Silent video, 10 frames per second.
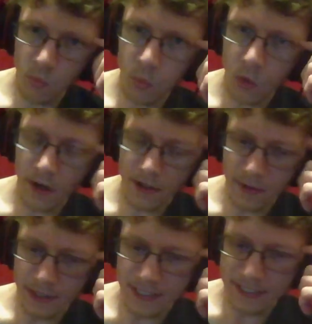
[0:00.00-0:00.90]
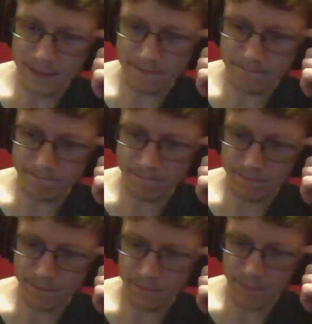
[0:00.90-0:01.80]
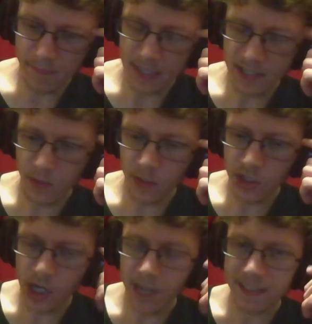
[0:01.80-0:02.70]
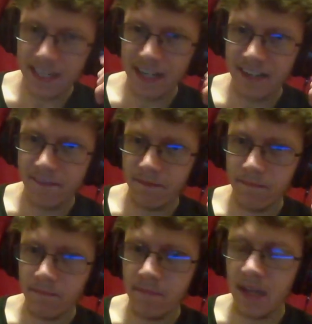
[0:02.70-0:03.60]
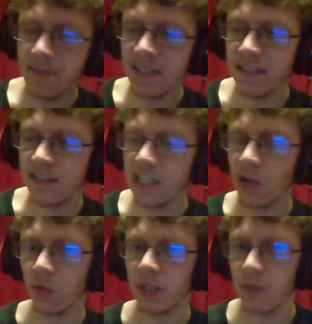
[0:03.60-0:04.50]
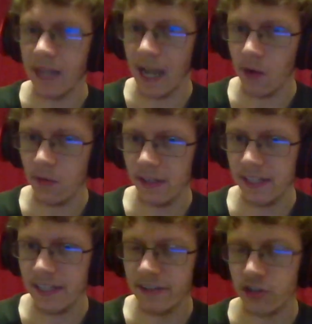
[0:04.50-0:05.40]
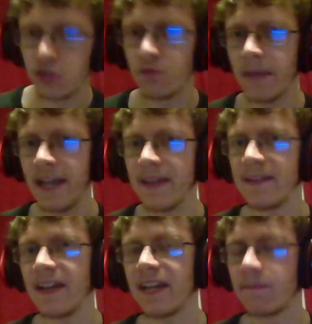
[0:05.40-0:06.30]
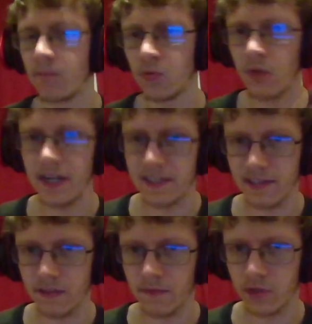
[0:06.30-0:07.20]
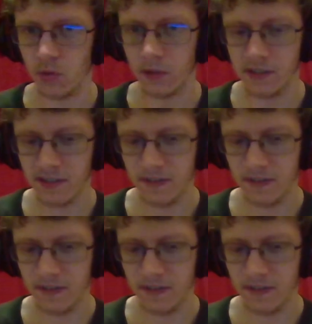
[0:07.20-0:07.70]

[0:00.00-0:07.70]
wondering, based on what John said, if maybe the only way out is to pay a price of sorts.